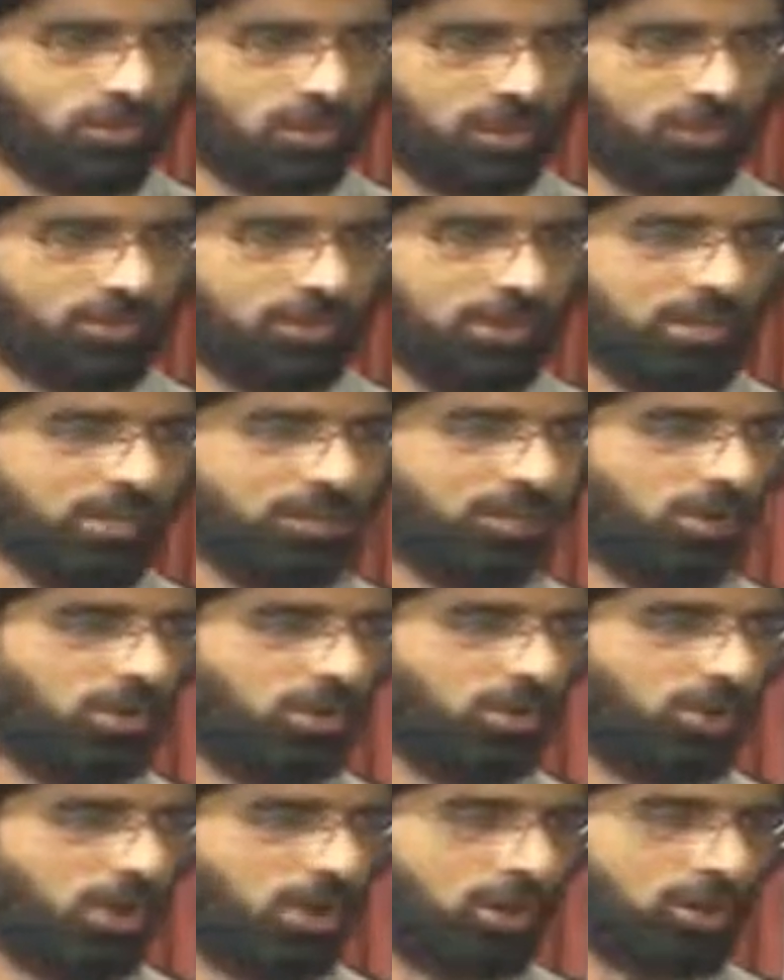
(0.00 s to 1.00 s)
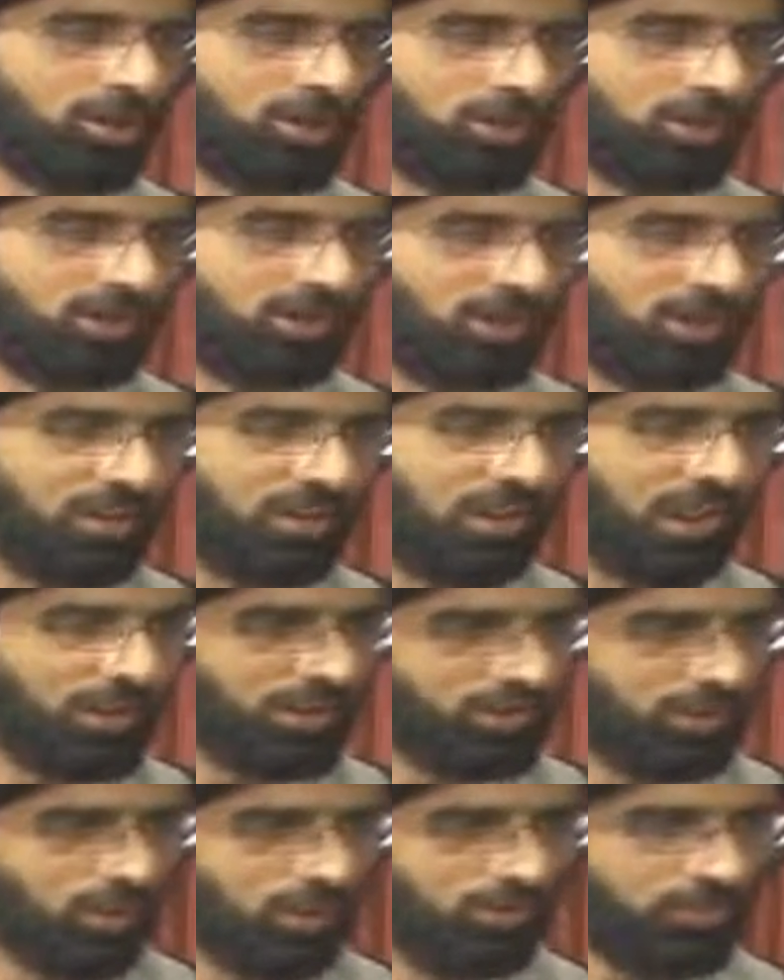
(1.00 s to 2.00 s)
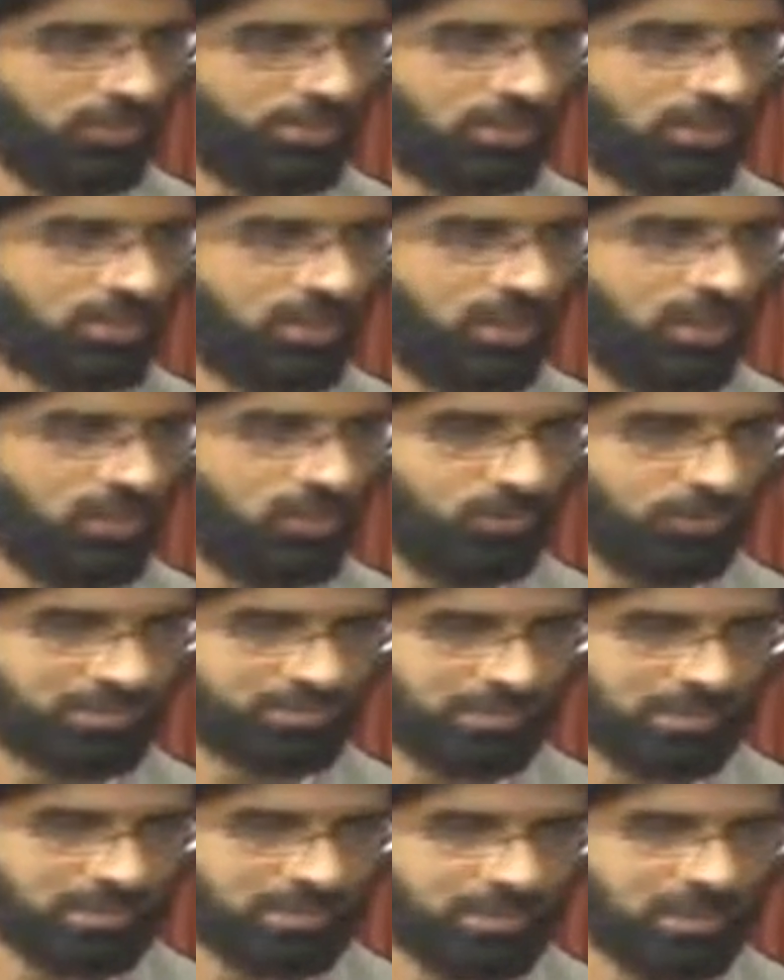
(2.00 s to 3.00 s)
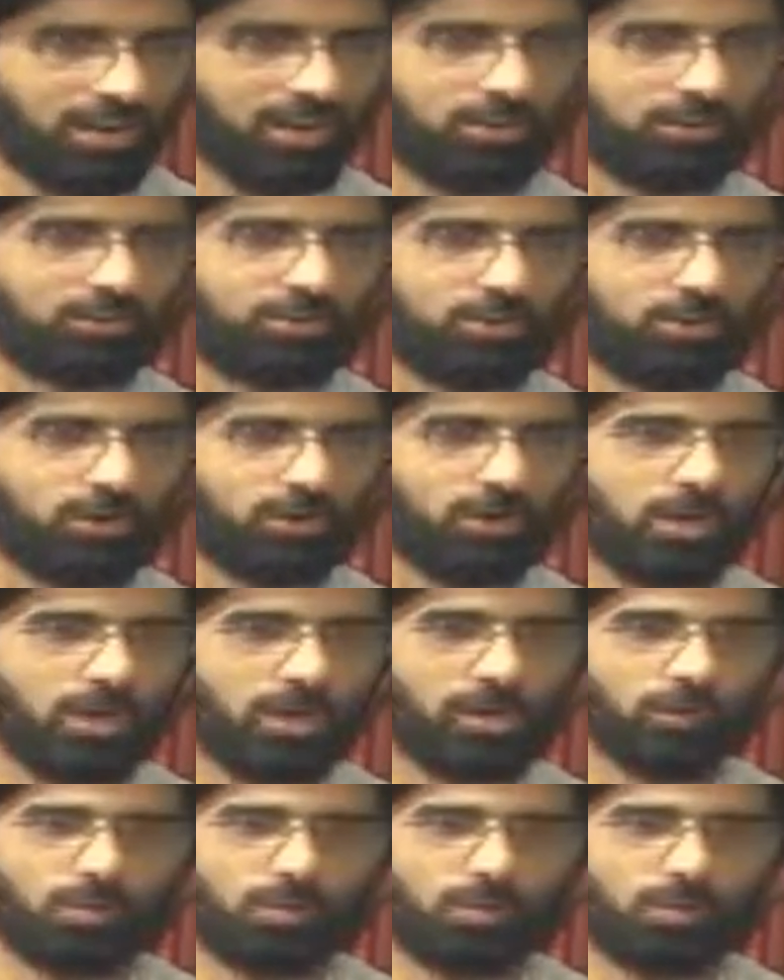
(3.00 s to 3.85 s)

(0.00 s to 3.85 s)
will be no longer? I know that Allah will take care of you,